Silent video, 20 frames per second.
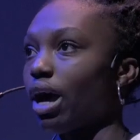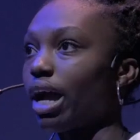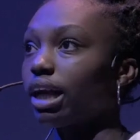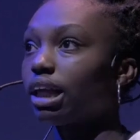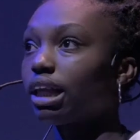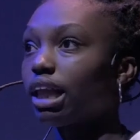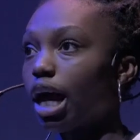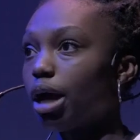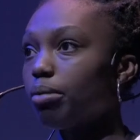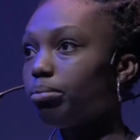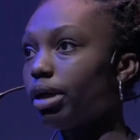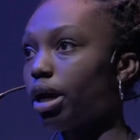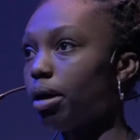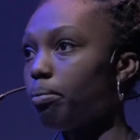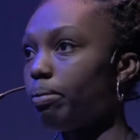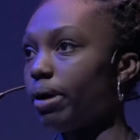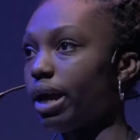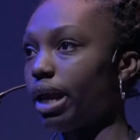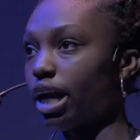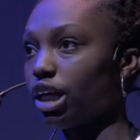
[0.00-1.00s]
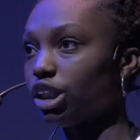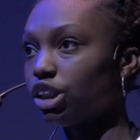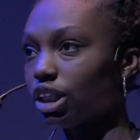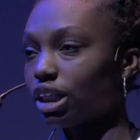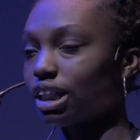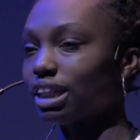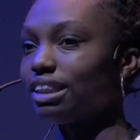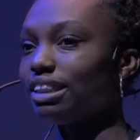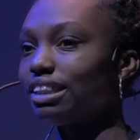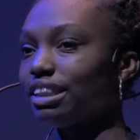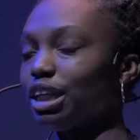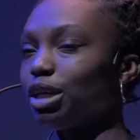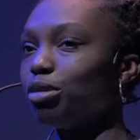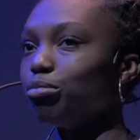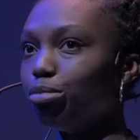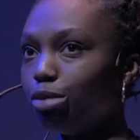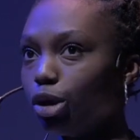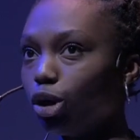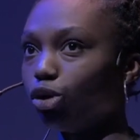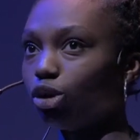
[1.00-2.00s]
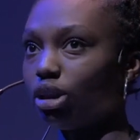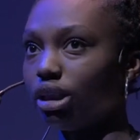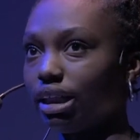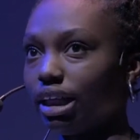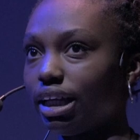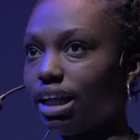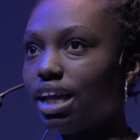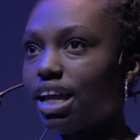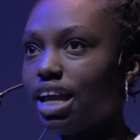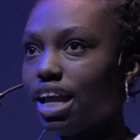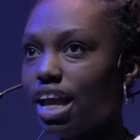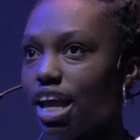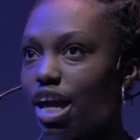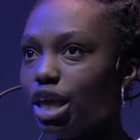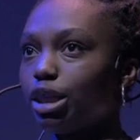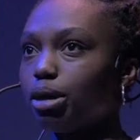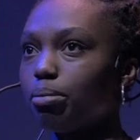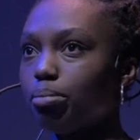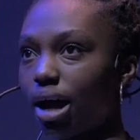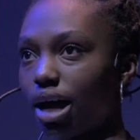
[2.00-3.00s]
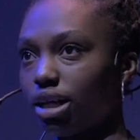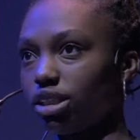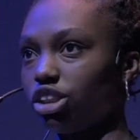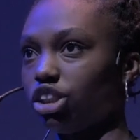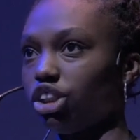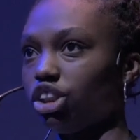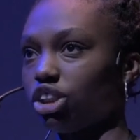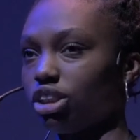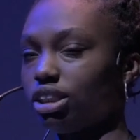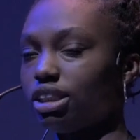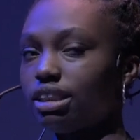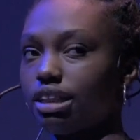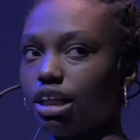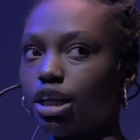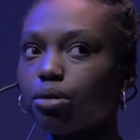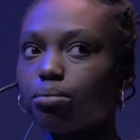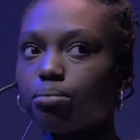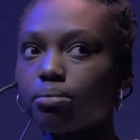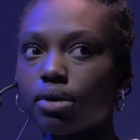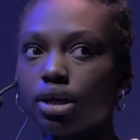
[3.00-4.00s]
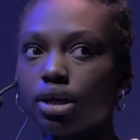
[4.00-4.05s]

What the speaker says: I climbed up and I took a seat boldly in the passenger seat.